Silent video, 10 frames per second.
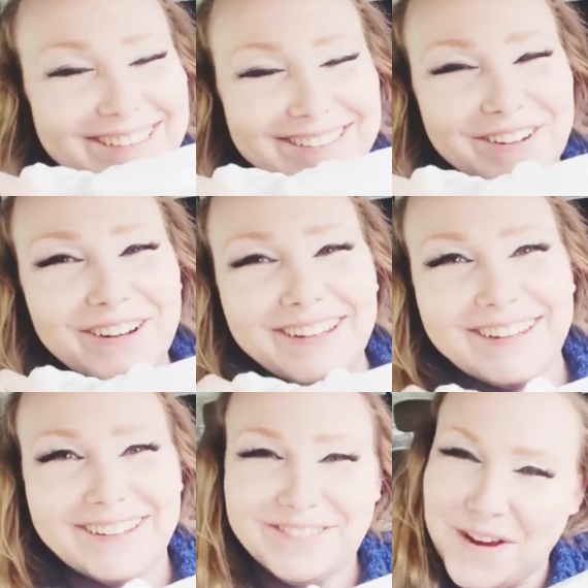this is
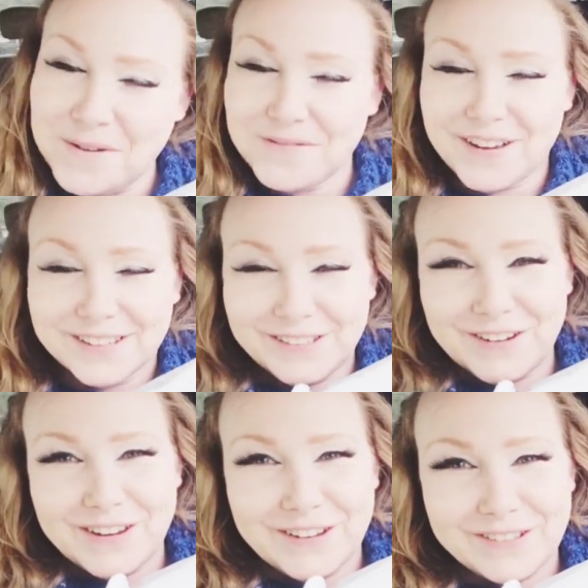Courtney, Fiber Fox
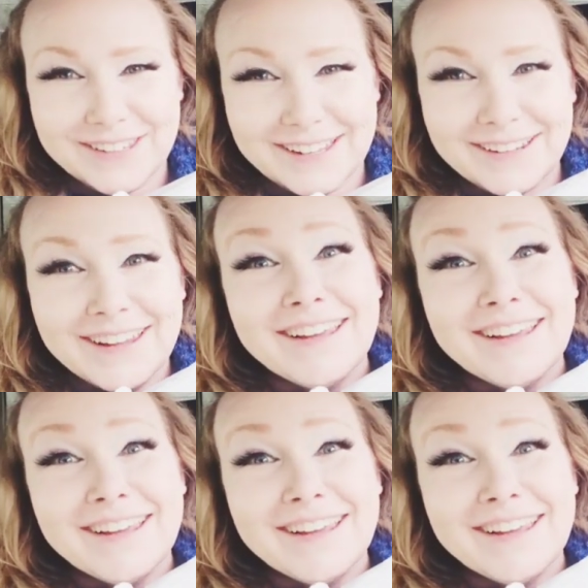Studios, and